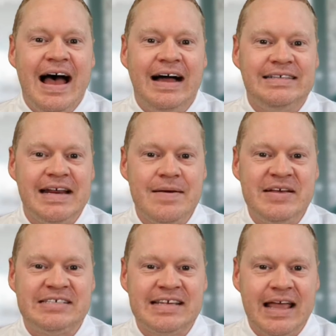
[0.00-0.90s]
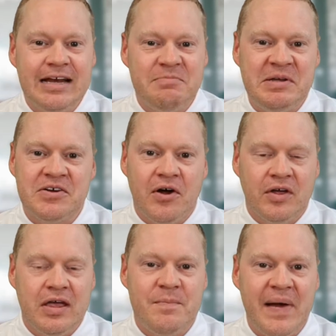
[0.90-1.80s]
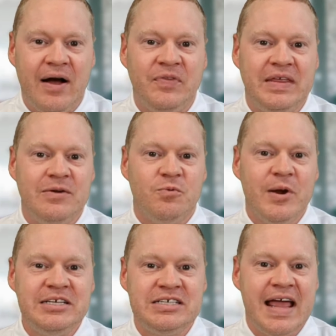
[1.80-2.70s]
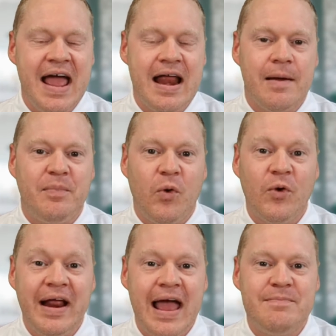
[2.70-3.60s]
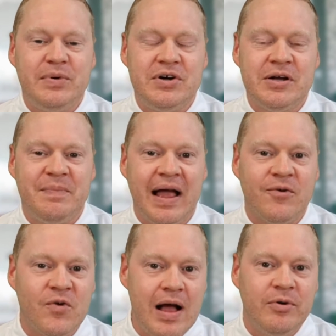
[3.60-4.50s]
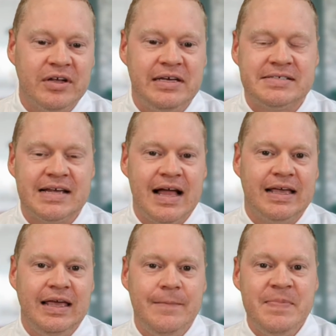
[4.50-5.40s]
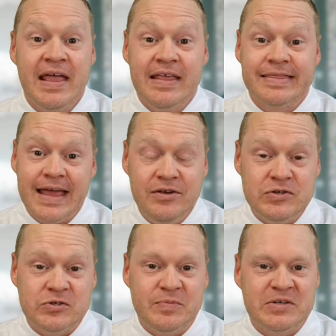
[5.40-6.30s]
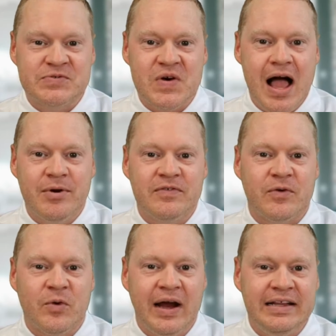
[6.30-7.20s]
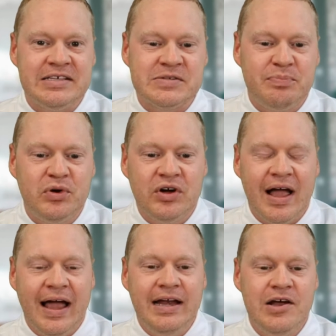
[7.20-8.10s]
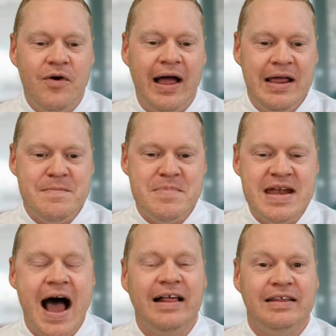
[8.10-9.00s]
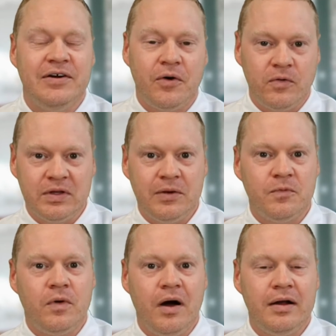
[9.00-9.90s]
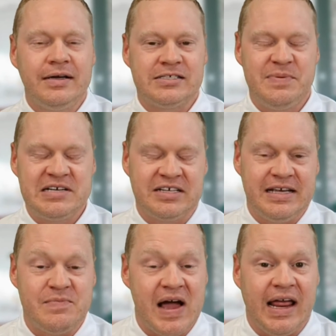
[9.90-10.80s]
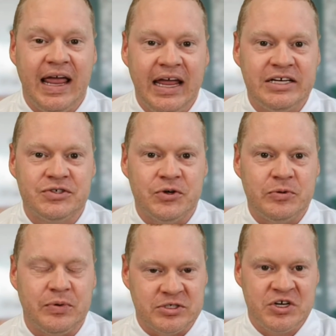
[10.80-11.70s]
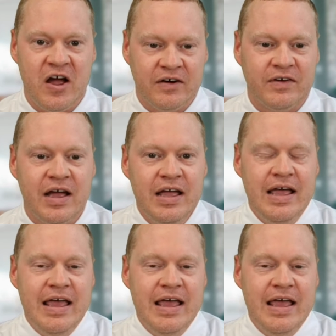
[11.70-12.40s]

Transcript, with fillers: today I'm excited to be talking about the Rich Dad, Poor Dad book by Robert Kiyosaki. Thank you so much, Robert, for writing this book. I know I am not the only one, especially in my age group or genre,